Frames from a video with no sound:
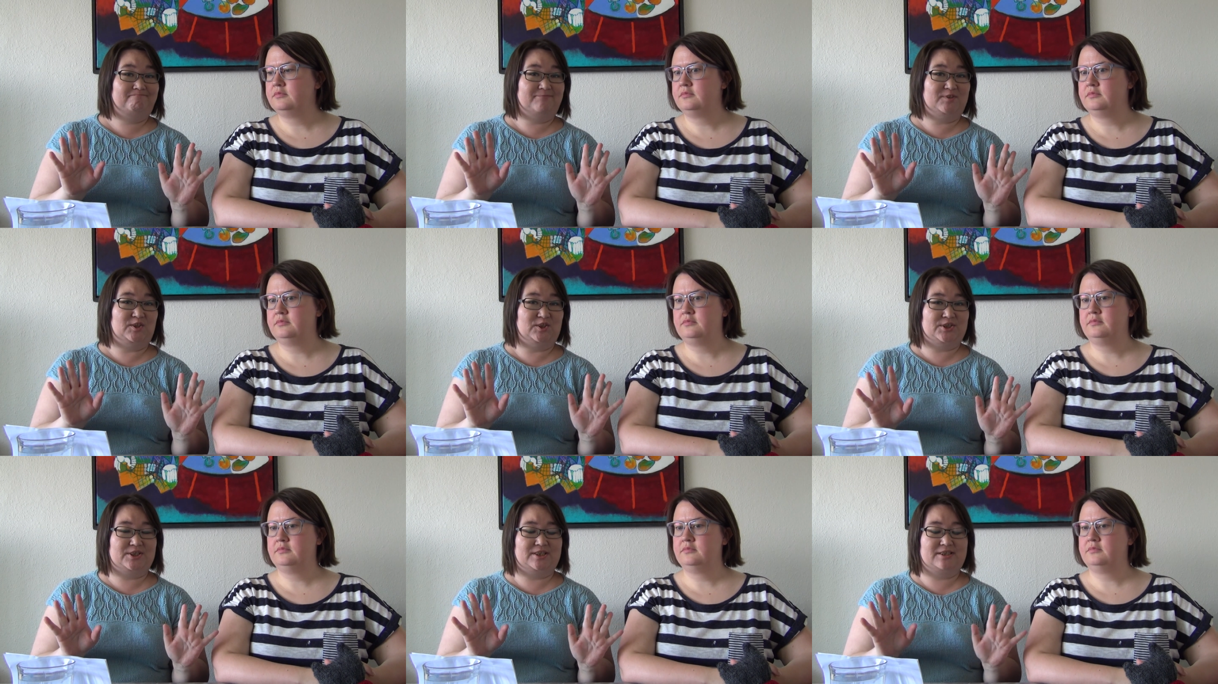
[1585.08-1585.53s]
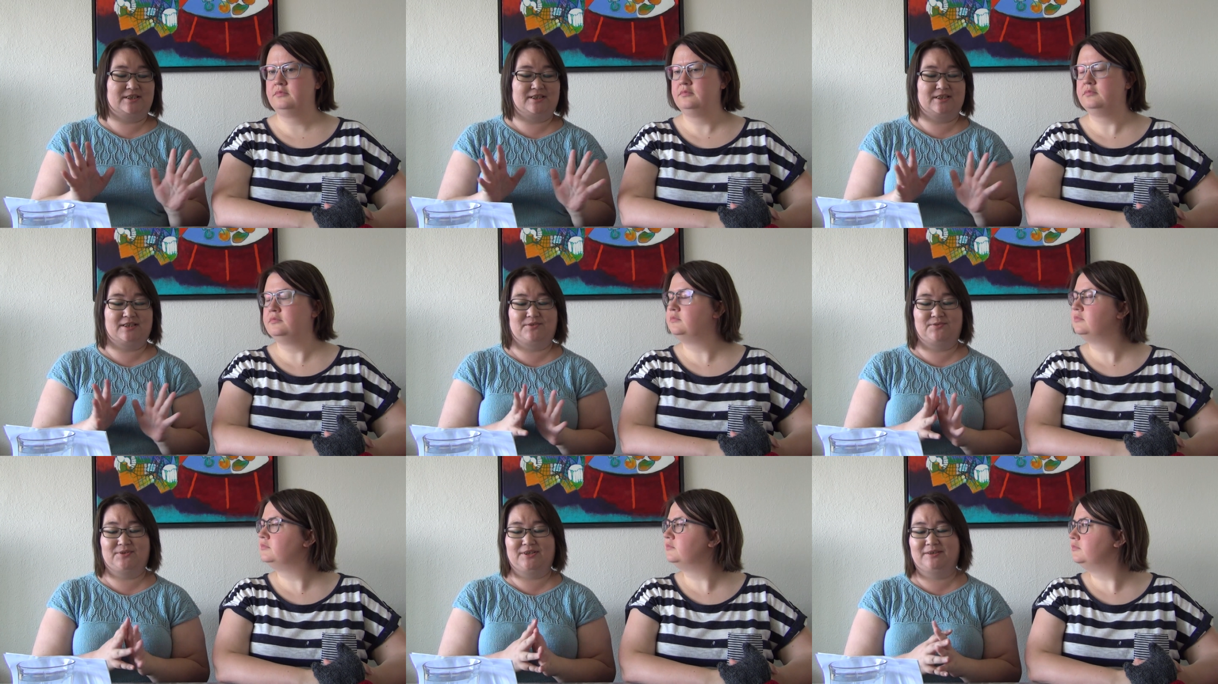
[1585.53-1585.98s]
Speaker 1: just
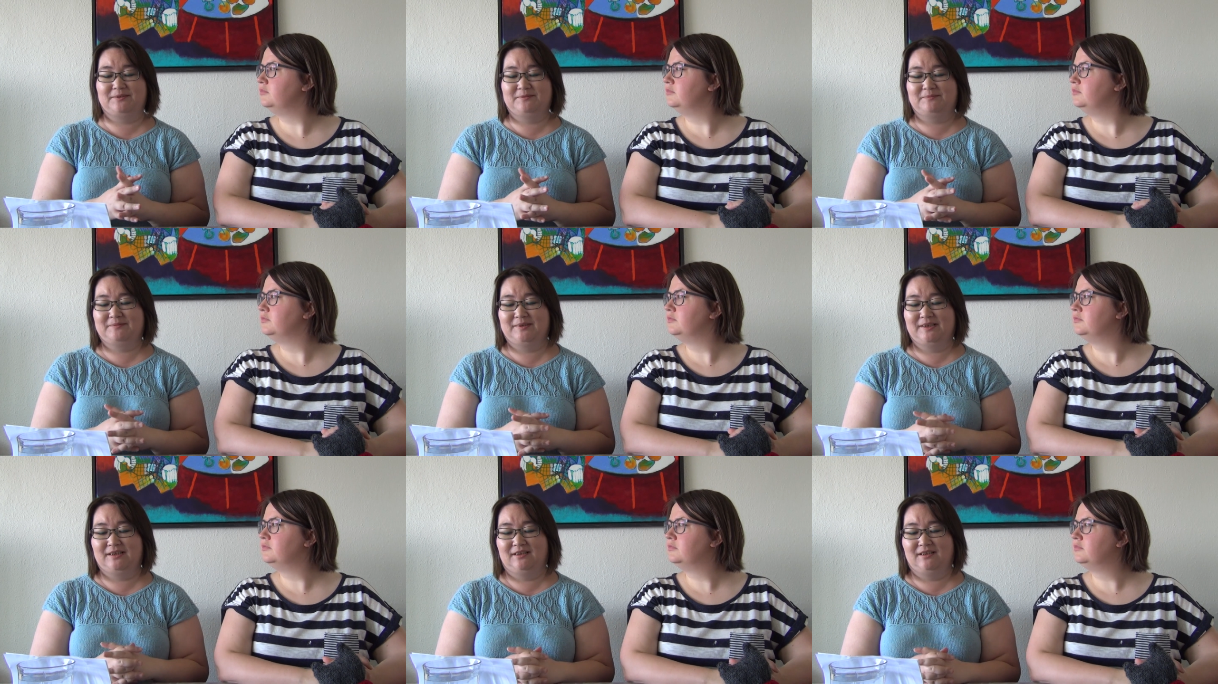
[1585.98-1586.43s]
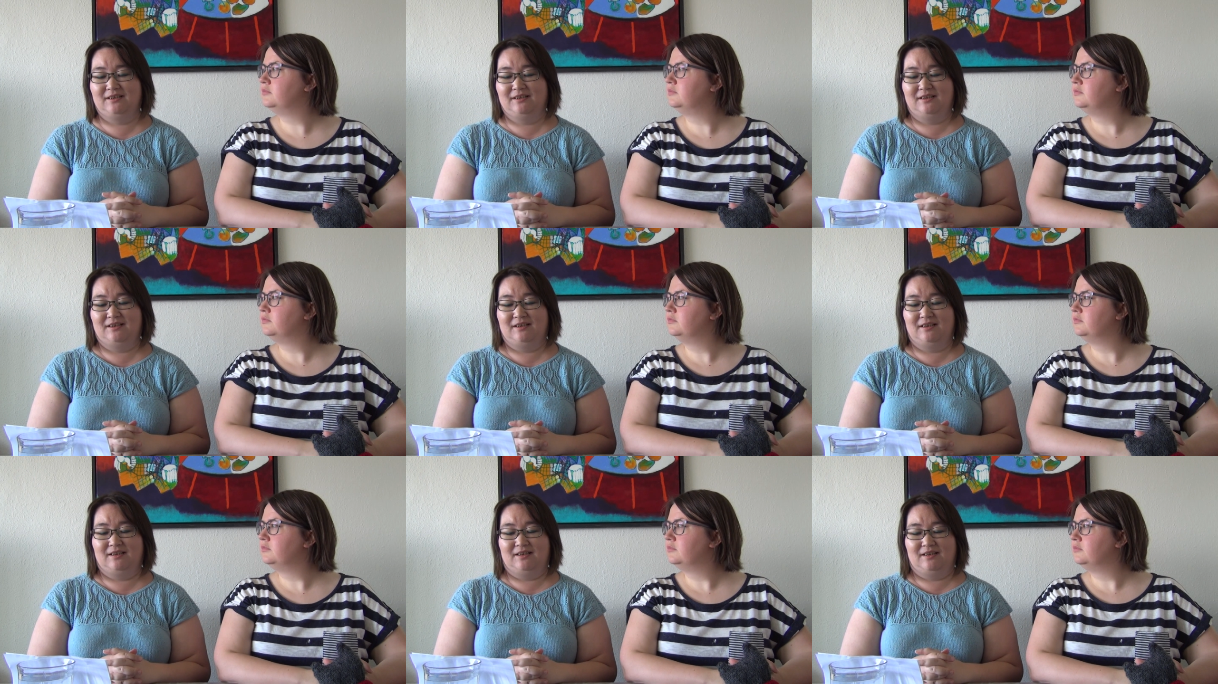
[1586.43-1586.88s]
considering,
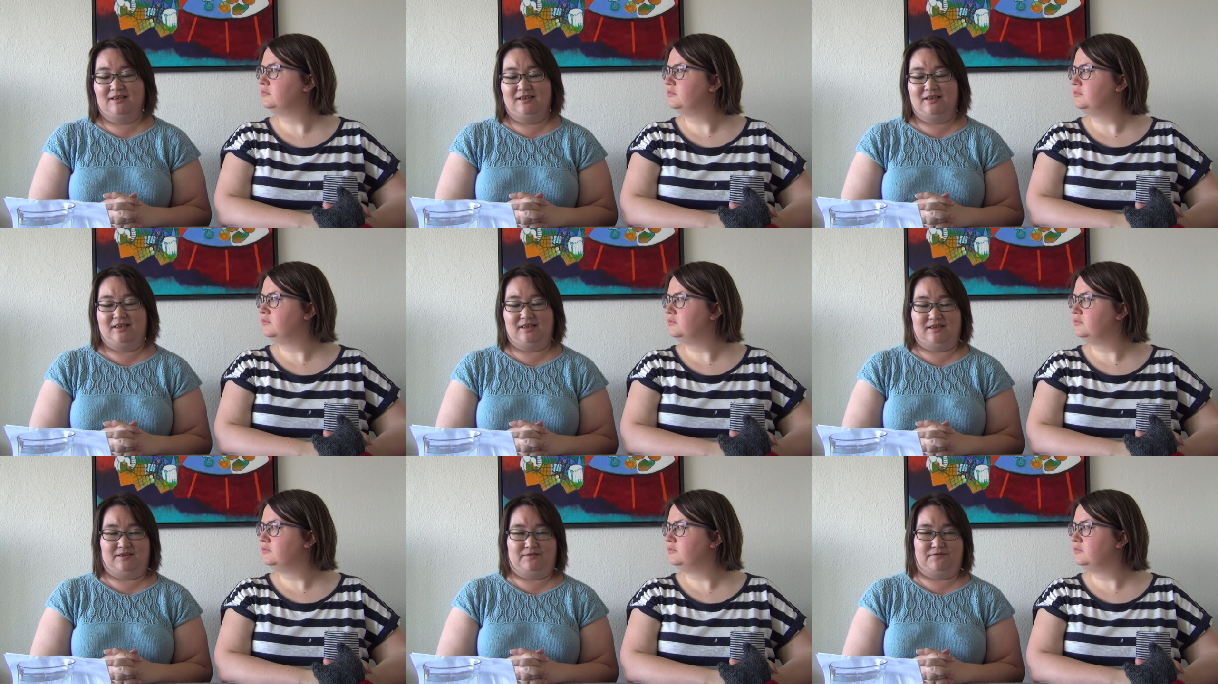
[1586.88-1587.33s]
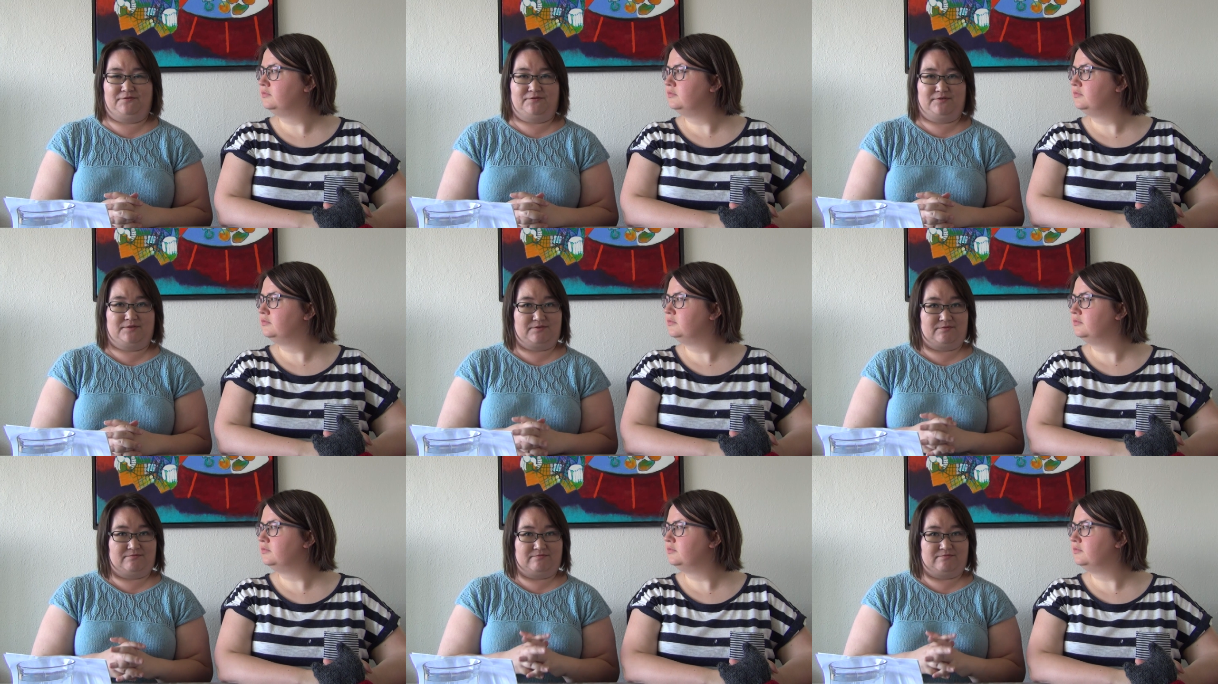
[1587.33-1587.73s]
if